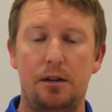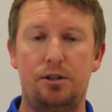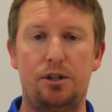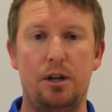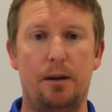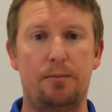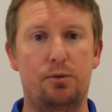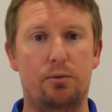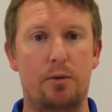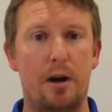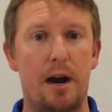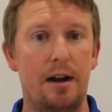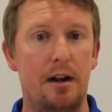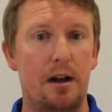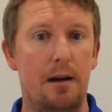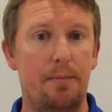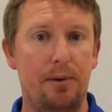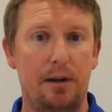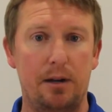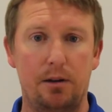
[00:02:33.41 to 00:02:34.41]
jumped right
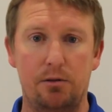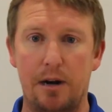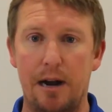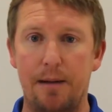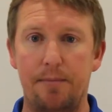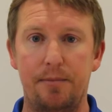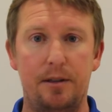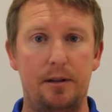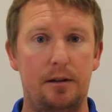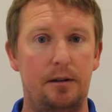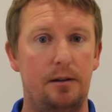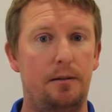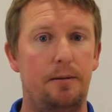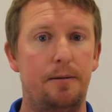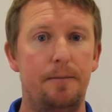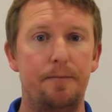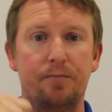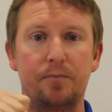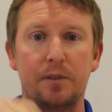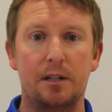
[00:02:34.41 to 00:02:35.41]
up and grabbed
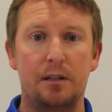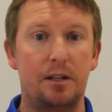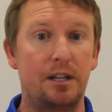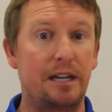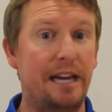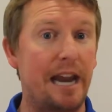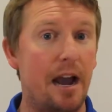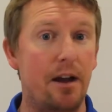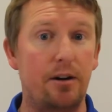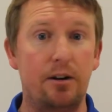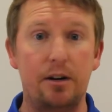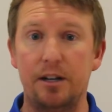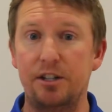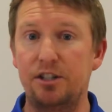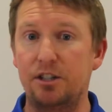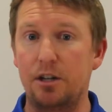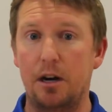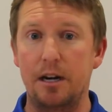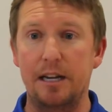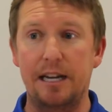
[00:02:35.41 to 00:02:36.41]
the the counter
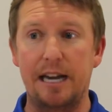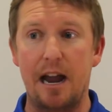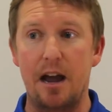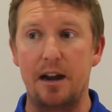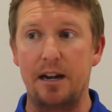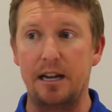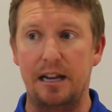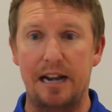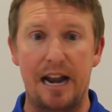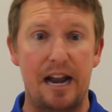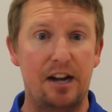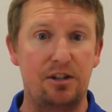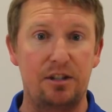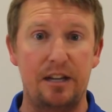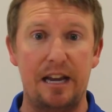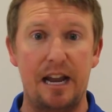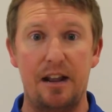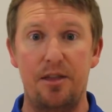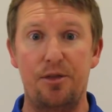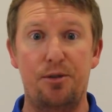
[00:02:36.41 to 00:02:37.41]
and started counting and
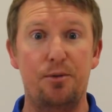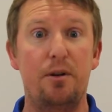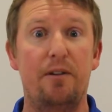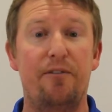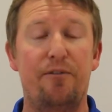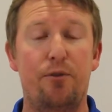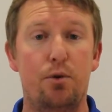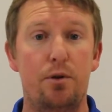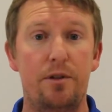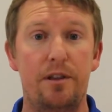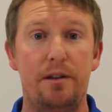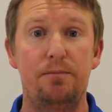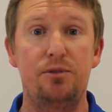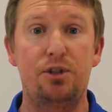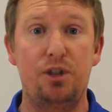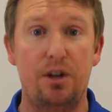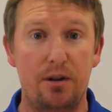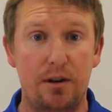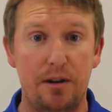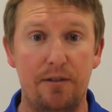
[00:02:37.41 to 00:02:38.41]
actually had three or four of
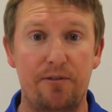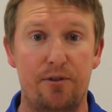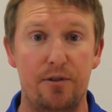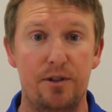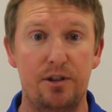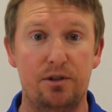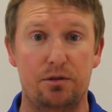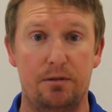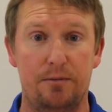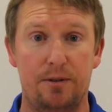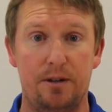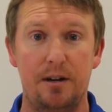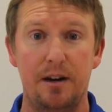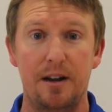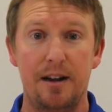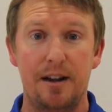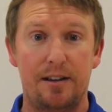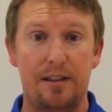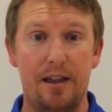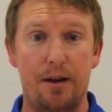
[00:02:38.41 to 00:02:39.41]
them cheering for the swimmer
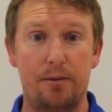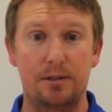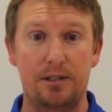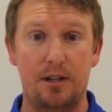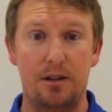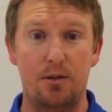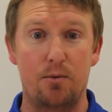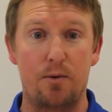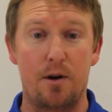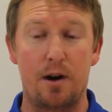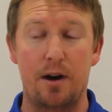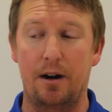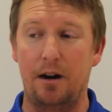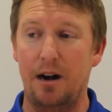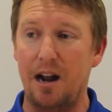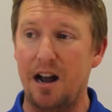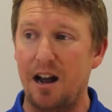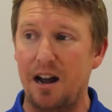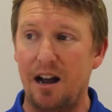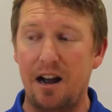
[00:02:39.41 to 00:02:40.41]
that was in the
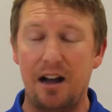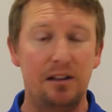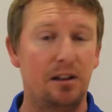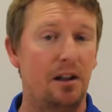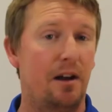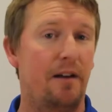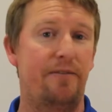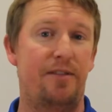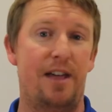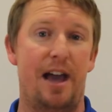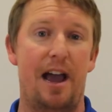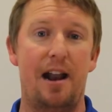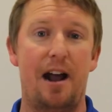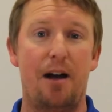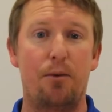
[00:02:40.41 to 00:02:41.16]
water I love that.